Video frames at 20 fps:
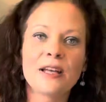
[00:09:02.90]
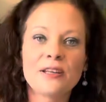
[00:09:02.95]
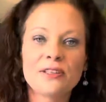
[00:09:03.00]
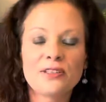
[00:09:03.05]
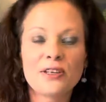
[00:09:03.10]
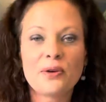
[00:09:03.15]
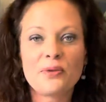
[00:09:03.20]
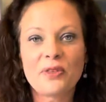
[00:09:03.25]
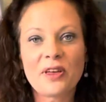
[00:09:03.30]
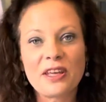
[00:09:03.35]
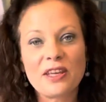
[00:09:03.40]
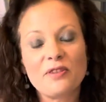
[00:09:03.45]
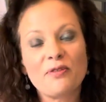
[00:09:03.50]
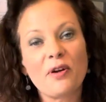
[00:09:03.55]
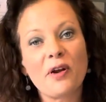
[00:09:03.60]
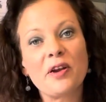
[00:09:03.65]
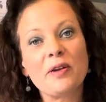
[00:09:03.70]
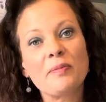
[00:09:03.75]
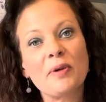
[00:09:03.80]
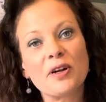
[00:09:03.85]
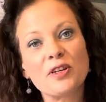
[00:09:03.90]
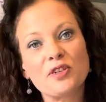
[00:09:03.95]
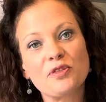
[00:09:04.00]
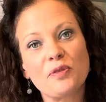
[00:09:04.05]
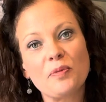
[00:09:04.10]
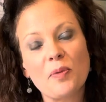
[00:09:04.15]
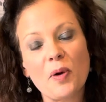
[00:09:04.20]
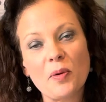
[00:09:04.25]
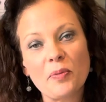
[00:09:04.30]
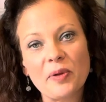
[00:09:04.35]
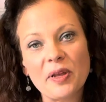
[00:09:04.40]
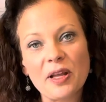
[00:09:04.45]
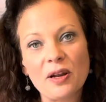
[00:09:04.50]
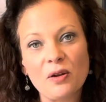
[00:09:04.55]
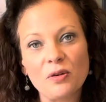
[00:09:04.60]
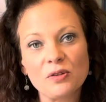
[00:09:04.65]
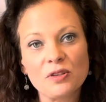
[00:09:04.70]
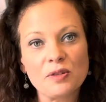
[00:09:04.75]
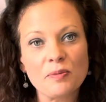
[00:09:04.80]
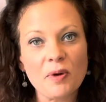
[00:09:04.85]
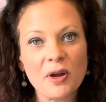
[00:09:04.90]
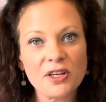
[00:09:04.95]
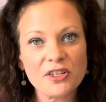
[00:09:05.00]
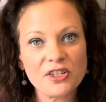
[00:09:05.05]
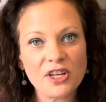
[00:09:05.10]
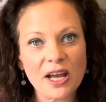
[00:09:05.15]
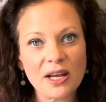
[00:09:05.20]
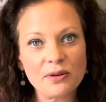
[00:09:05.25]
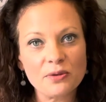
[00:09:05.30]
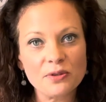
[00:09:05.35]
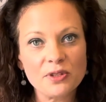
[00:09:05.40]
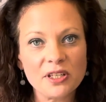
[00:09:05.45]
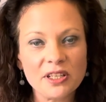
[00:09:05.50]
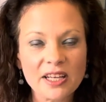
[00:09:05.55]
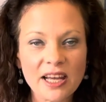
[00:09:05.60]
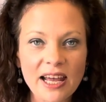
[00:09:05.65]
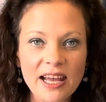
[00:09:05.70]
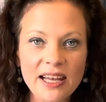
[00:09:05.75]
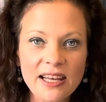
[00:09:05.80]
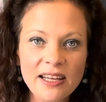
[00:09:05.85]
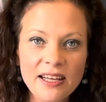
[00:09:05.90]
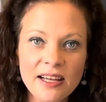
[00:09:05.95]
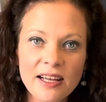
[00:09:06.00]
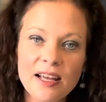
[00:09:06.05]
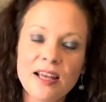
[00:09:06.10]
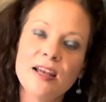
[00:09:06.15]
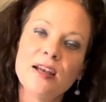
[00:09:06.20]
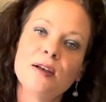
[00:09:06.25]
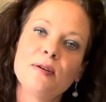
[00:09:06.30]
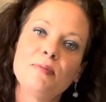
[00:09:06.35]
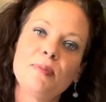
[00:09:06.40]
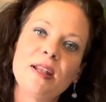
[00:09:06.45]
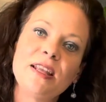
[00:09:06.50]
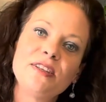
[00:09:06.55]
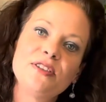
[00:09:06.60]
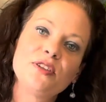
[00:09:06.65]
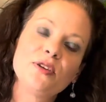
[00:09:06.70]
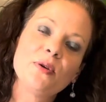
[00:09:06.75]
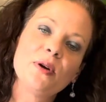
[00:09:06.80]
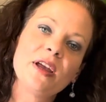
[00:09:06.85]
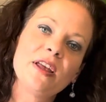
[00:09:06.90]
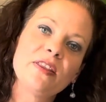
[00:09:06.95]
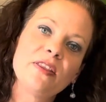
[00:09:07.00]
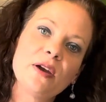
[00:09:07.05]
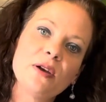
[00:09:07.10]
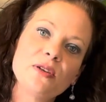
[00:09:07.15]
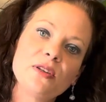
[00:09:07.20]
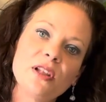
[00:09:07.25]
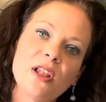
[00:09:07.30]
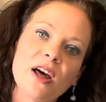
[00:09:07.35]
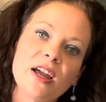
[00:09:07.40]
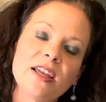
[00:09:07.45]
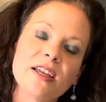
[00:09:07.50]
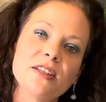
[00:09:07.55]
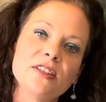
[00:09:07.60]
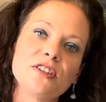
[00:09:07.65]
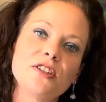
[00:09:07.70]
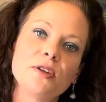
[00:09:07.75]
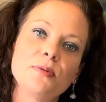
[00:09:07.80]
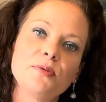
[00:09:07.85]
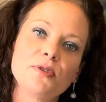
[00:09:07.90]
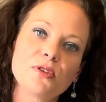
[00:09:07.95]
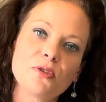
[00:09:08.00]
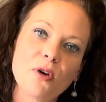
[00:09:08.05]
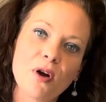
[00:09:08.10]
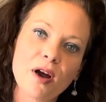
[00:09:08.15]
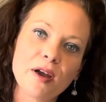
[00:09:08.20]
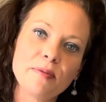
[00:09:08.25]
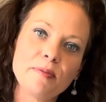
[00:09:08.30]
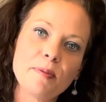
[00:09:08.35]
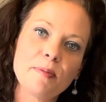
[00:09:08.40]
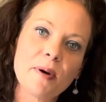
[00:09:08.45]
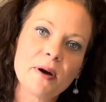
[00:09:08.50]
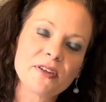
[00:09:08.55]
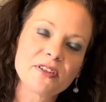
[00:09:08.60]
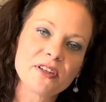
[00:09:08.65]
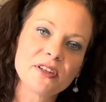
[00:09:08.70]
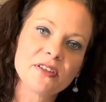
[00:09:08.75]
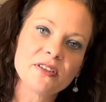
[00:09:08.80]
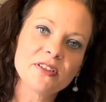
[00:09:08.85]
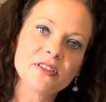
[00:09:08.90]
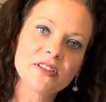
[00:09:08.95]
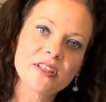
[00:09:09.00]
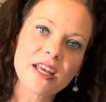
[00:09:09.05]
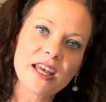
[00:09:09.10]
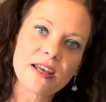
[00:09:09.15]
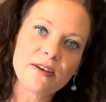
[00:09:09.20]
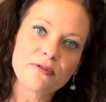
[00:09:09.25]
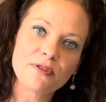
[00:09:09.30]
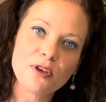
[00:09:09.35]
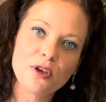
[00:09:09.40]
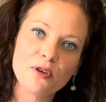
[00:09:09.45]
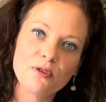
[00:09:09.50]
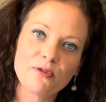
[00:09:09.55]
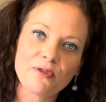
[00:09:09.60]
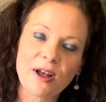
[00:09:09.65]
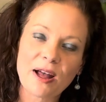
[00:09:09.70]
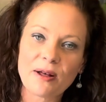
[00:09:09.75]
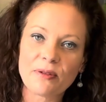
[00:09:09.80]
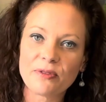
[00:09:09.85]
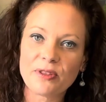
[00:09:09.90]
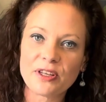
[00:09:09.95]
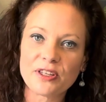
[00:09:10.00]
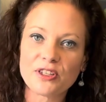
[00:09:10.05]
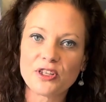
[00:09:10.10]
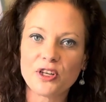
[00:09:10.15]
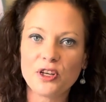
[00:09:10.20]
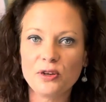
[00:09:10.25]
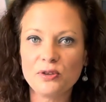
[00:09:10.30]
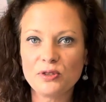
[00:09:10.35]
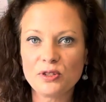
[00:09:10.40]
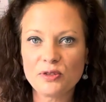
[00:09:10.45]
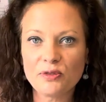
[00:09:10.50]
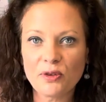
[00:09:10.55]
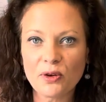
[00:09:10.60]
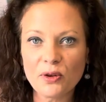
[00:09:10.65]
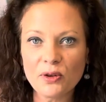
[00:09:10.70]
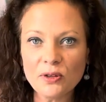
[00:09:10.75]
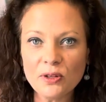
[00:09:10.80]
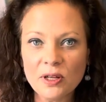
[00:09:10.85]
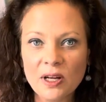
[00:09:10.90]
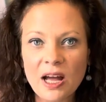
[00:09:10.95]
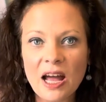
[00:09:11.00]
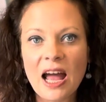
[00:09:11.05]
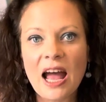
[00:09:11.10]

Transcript: So thank you very much for popping along to my channel today. Please do hit those like and subscribe buttons if you found this useful.